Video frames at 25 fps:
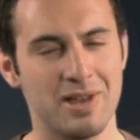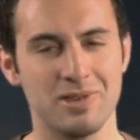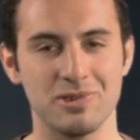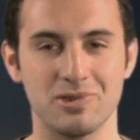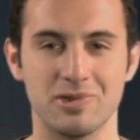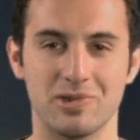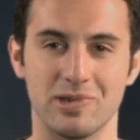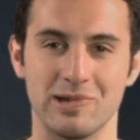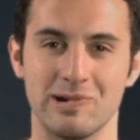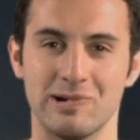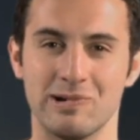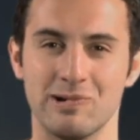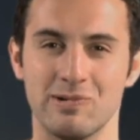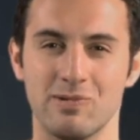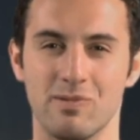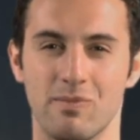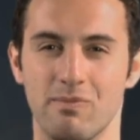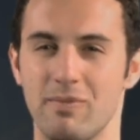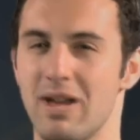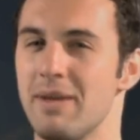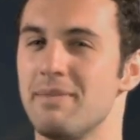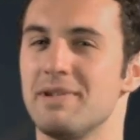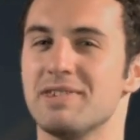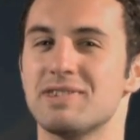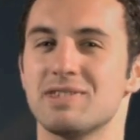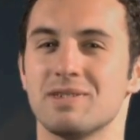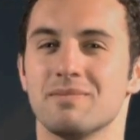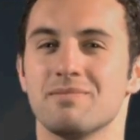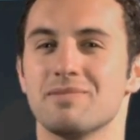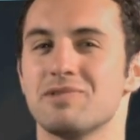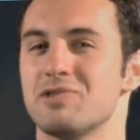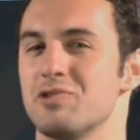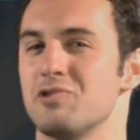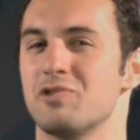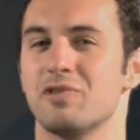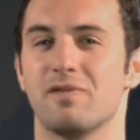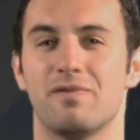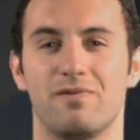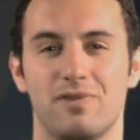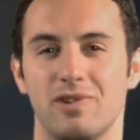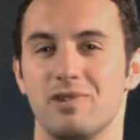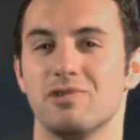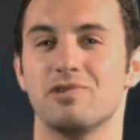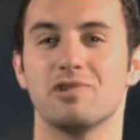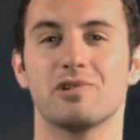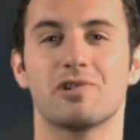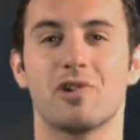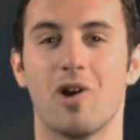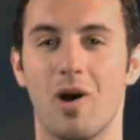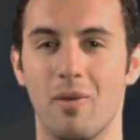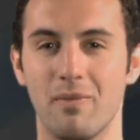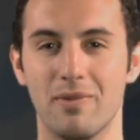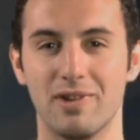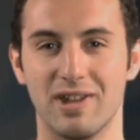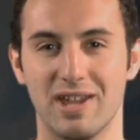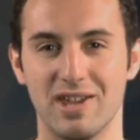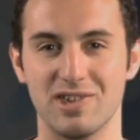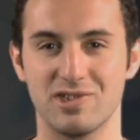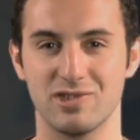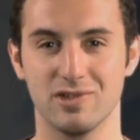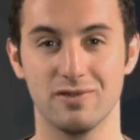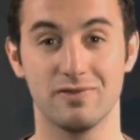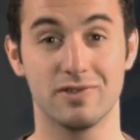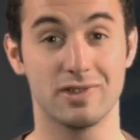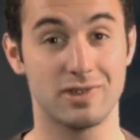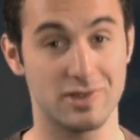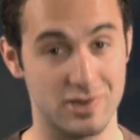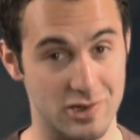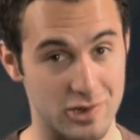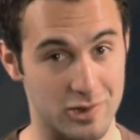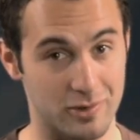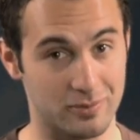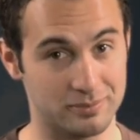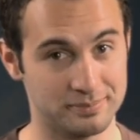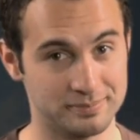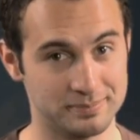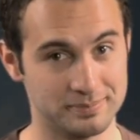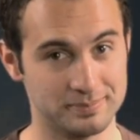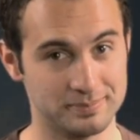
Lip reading: So maybe some sort of future combination of the two.